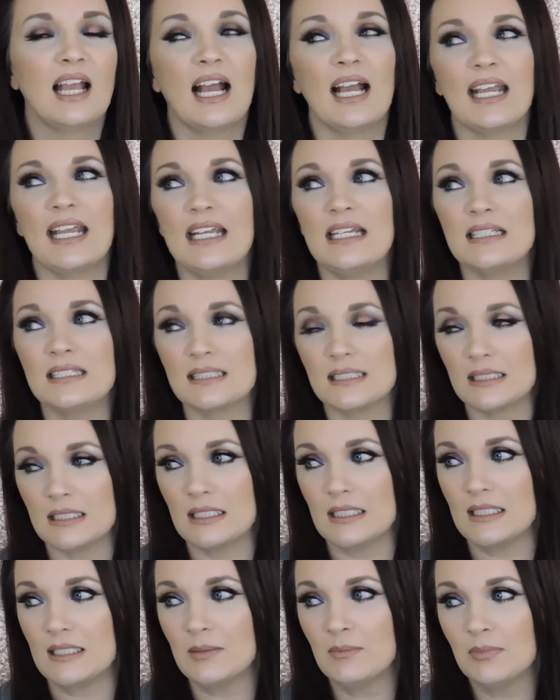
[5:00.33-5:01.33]
I can't
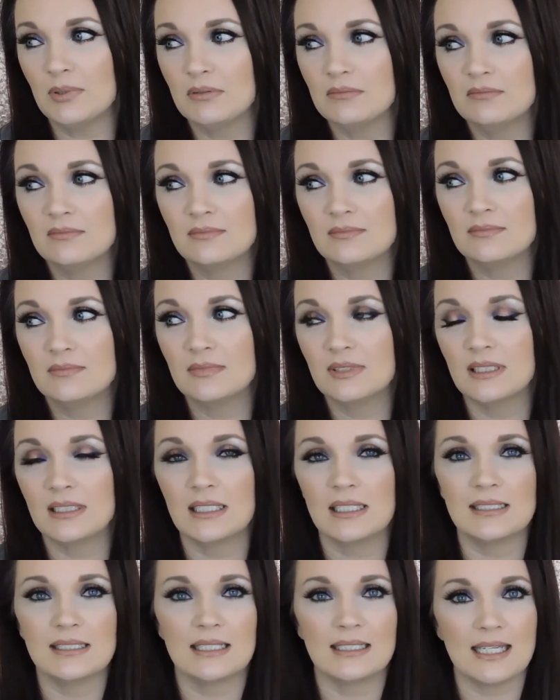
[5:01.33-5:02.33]
sleep
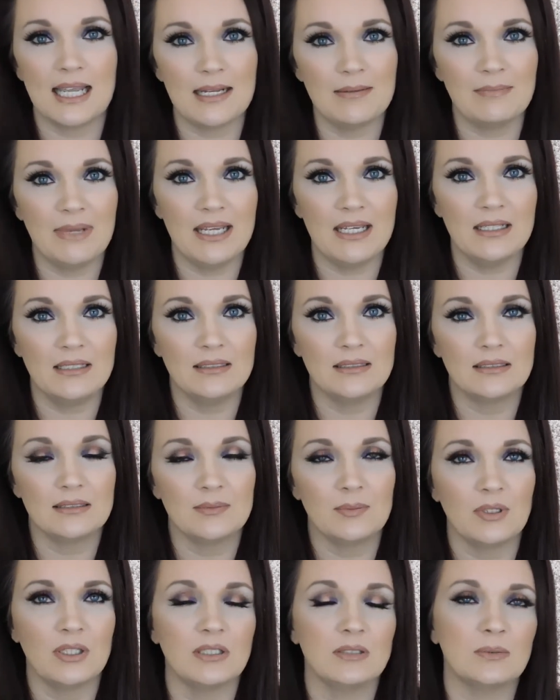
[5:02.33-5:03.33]
unless I take
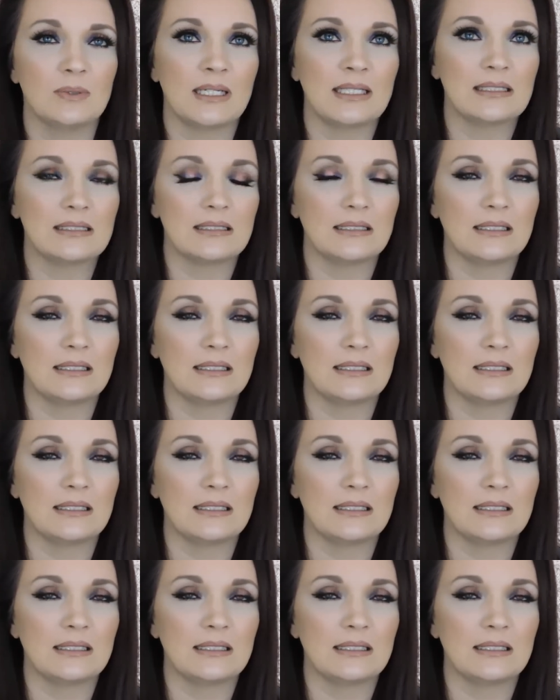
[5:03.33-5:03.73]
meds because when I